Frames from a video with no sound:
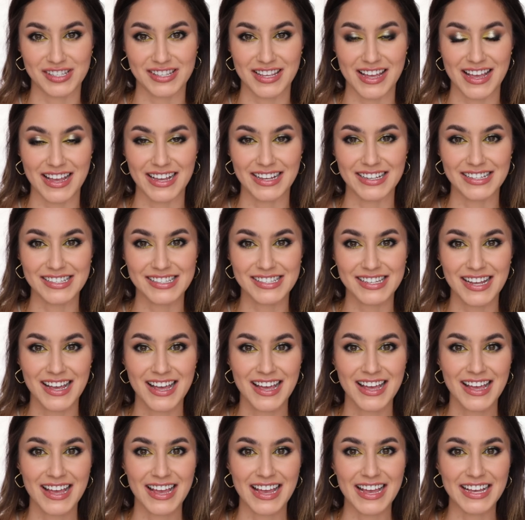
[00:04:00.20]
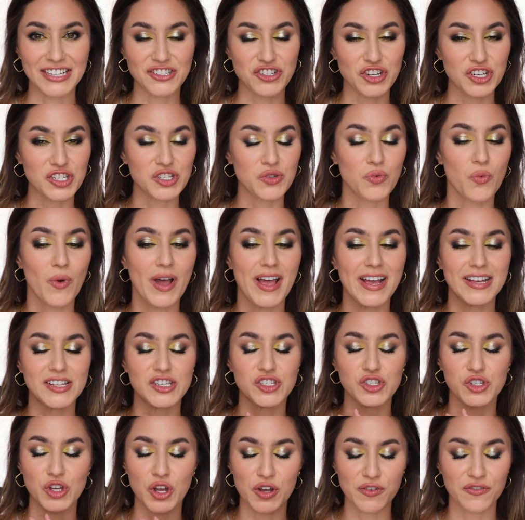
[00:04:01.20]
things. It just
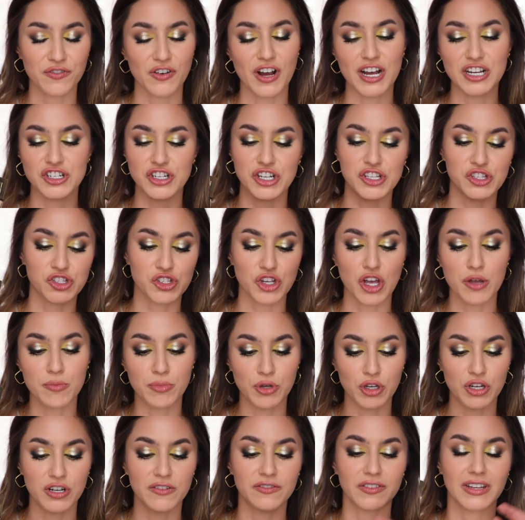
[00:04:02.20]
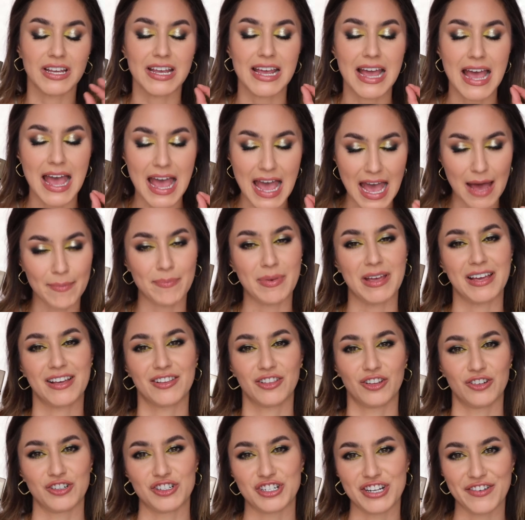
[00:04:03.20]
wears so fresh and so beautifully,
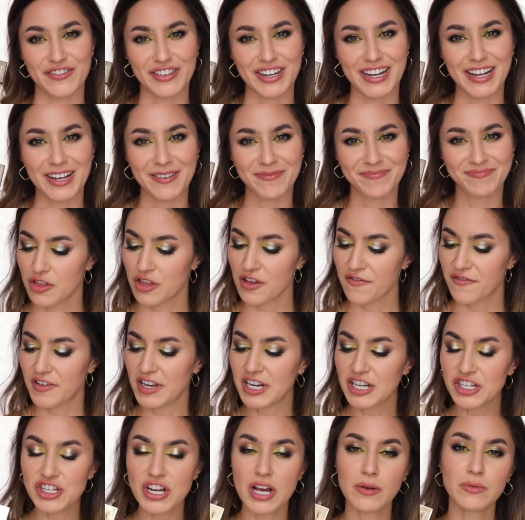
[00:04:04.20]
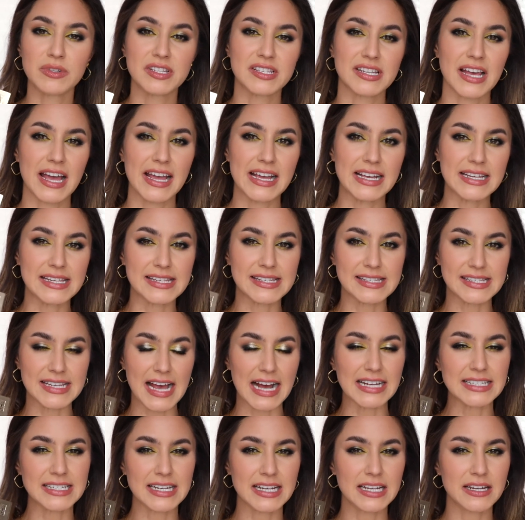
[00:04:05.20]
epic longevity. The finish I would say is
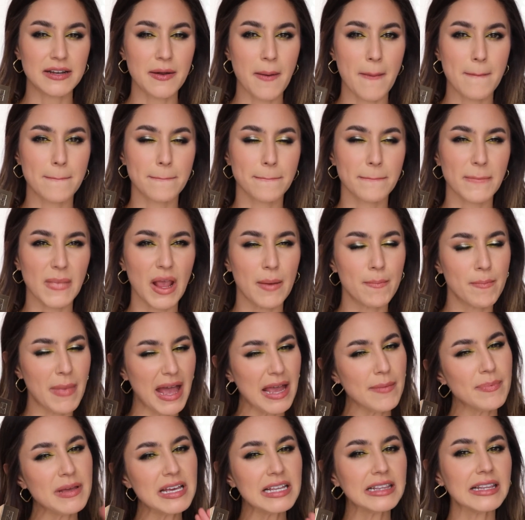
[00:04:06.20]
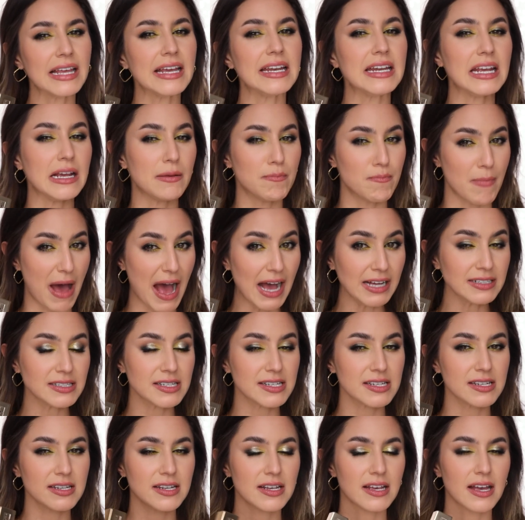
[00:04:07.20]
satin, maybe leaning
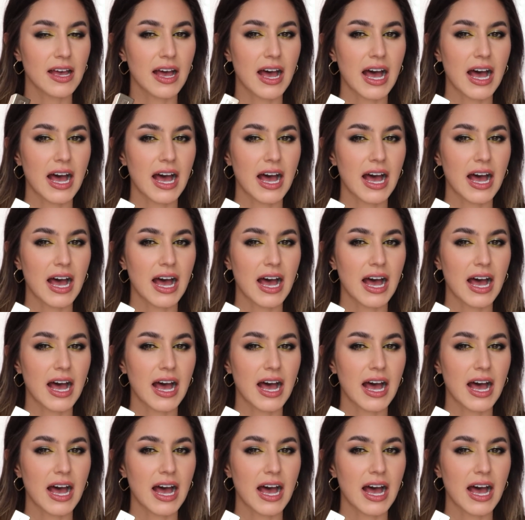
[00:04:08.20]
matte.